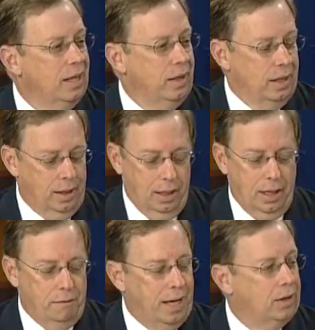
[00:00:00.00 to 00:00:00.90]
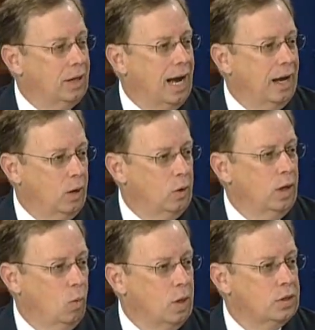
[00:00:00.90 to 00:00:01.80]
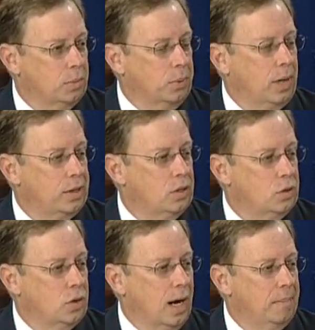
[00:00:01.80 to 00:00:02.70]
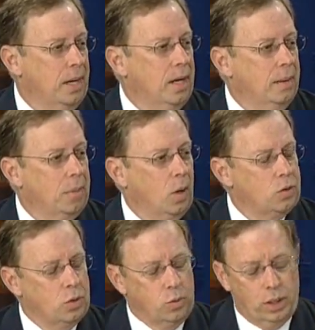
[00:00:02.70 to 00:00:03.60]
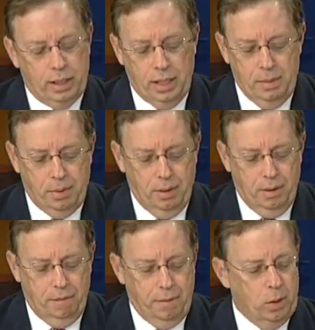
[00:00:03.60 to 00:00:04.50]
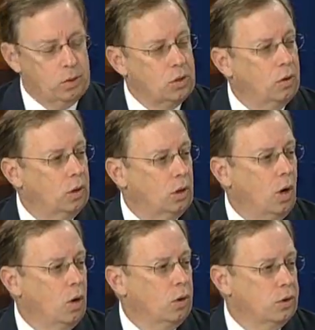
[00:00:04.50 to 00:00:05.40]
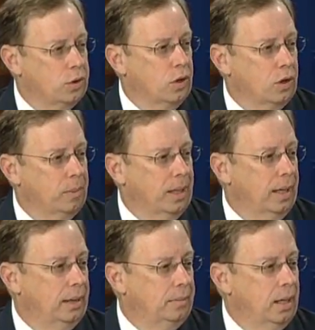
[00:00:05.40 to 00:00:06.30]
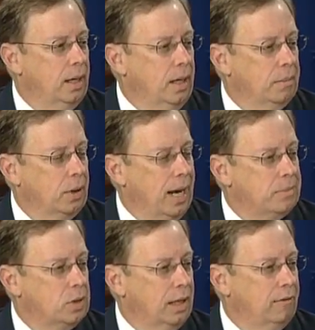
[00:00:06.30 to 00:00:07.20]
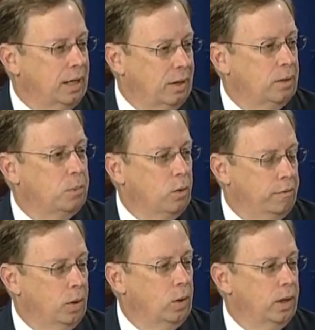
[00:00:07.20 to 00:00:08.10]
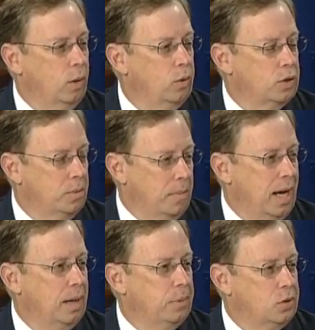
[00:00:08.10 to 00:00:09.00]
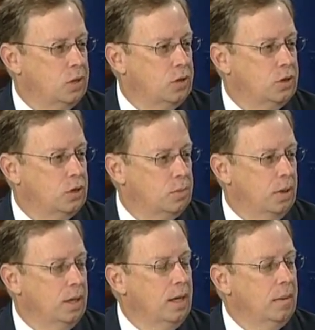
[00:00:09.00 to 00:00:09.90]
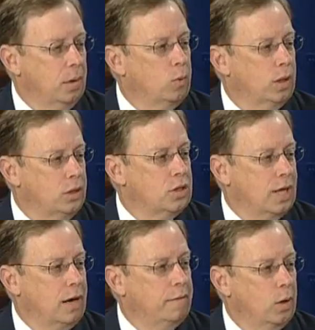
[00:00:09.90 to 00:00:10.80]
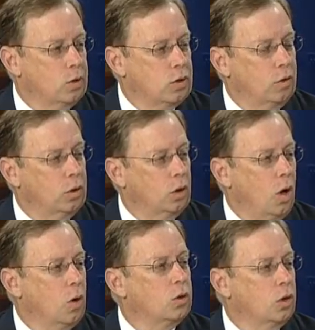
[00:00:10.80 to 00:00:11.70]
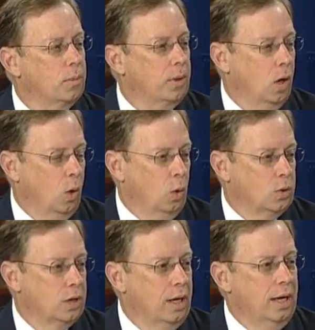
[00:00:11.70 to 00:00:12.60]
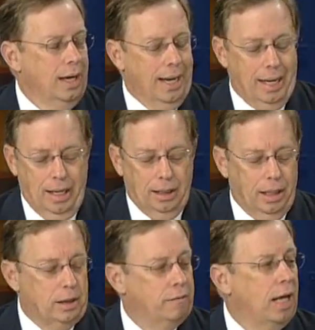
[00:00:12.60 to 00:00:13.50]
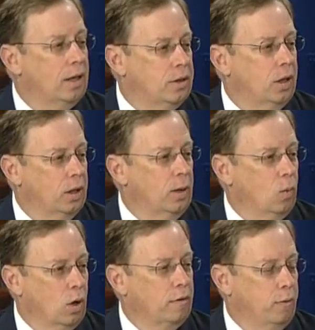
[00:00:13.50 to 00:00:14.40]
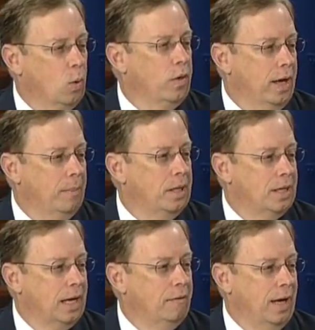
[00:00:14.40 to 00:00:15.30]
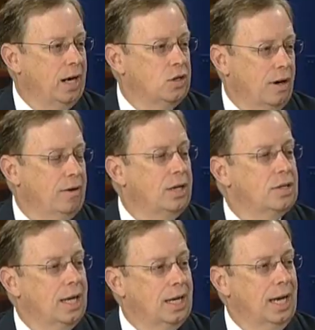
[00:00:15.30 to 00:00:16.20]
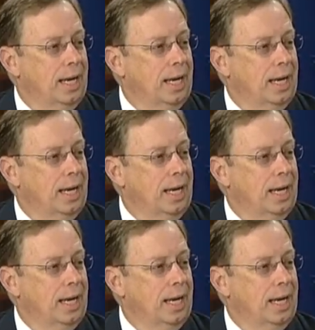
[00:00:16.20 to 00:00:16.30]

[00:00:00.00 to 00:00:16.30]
that, that they've had their eye on, you know, once the prices drop, but also really keep a, a focus on the longer term and, and perhaps level out the portfolio with some bond positions, but, but really just kind of focus on their long term goals and, and, let the volatility work for them and take advantage of it as they can.